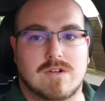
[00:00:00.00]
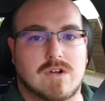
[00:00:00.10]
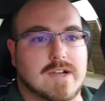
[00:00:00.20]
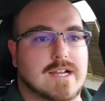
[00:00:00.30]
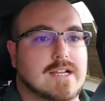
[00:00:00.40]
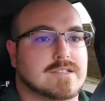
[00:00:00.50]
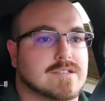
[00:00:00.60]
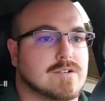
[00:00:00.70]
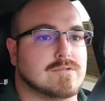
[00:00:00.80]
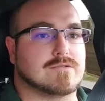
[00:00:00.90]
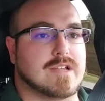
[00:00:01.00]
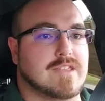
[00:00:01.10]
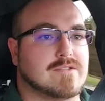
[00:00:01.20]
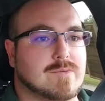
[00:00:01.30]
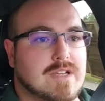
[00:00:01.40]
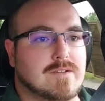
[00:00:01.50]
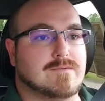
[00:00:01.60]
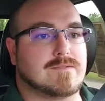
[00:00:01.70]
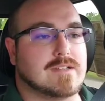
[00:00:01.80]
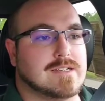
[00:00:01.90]
Alright guys, so now that we've
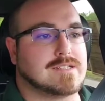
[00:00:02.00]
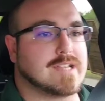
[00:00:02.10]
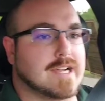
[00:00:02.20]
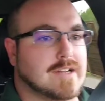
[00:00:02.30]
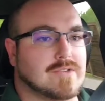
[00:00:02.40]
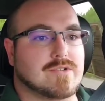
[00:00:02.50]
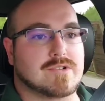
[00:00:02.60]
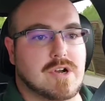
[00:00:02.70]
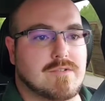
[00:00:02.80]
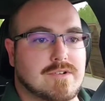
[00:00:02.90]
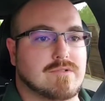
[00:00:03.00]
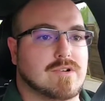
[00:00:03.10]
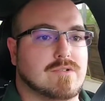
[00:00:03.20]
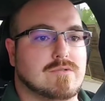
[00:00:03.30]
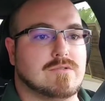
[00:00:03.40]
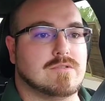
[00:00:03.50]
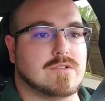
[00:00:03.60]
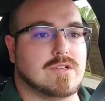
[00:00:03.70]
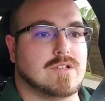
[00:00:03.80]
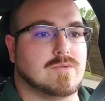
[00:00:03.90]
taken it through a curvy road,
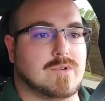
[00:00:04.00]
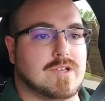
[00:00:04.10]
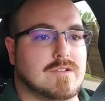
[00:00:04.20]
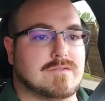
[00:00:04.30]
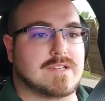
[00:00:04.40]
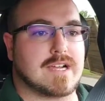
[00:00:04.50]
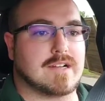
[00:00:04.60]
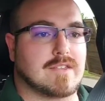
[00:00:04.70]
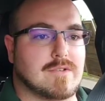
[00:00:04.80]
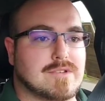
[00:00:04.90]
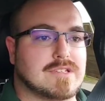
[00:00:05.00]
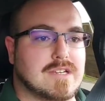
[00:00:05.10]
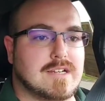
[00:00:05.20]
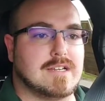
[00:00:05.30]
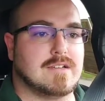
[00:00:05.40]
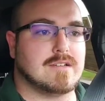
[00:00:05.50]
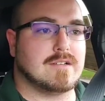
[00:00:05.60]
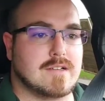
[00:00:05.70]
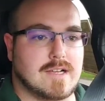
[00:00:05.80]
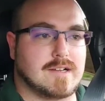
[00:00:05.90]
we've taken it through the city
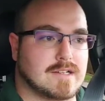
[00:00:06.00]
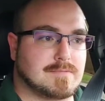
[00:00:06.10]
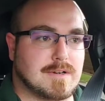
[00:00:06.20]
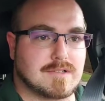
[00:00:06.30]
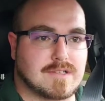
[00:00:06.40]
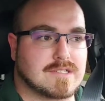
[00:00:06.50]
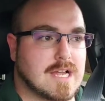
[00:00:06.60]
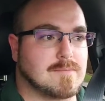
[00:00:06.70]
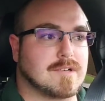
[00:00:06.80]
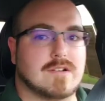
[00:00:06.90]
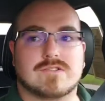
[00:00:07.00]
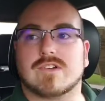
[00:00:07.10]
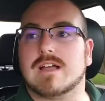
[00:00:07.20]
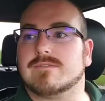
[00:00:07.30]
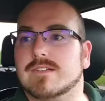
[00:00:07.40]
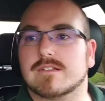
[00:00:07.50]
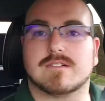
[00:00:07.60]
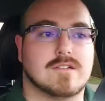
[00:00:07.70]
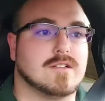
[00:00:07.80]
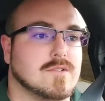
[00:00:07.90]
and experienced the stop and go traffic,
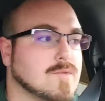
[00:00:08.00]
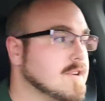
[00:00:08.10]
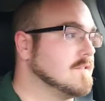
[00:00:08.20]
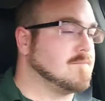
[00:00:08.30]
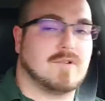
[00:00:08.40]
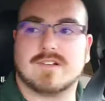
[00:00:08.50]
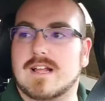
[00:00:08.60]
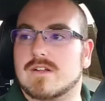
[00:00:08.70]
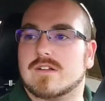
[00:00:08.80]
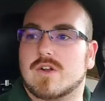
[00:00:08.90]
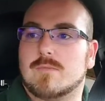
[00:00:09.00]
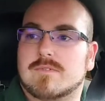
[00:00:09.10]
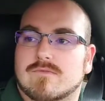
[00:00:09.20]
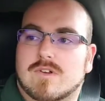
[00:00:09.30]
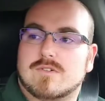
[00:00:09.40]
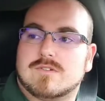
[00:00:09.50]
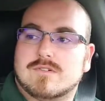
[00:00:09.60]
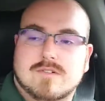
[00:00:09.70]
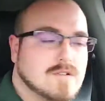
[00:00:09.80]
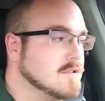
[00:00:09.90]
we've put it out on an open road
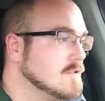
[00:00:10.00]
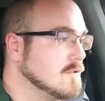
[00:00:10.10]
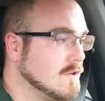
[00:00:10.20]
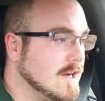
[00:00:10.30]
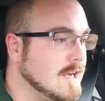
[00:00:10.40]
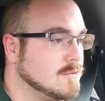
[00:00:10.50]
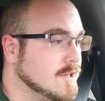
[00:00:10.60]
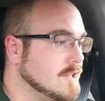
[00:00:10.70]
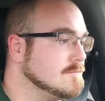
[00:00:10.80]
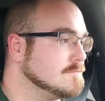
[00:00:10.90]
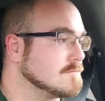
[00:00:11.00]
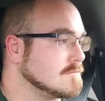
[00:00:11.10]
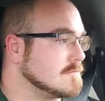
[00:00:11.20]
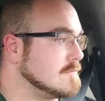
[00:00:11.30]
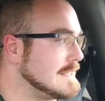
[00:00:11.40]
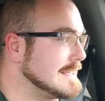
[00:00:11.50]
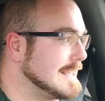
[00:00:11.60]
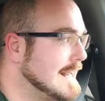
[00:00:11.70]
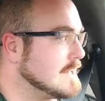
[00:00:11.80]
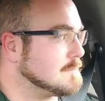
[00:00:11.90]
or highway,
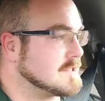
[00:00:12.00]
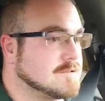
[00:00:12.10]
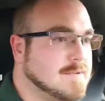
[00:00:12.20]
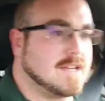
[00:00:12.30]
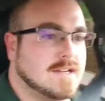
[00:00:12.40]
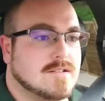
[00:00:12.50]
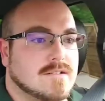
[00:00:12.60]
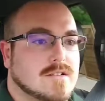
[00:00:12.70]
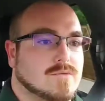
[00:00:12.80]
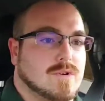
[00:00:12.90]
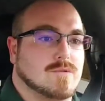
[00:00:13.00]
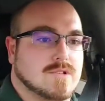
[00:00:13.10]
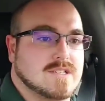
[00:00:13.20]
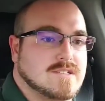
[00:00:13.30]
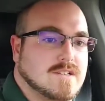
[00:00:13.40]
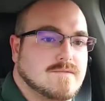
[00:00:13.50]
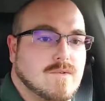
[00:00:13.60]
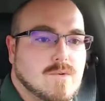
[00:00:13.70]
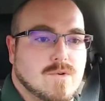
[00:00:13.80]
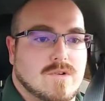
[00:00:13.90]
got it up to speed, we were listening
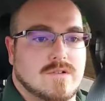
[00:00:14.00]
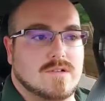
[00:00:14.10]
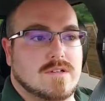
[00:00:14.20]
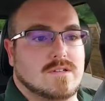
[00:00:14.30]
for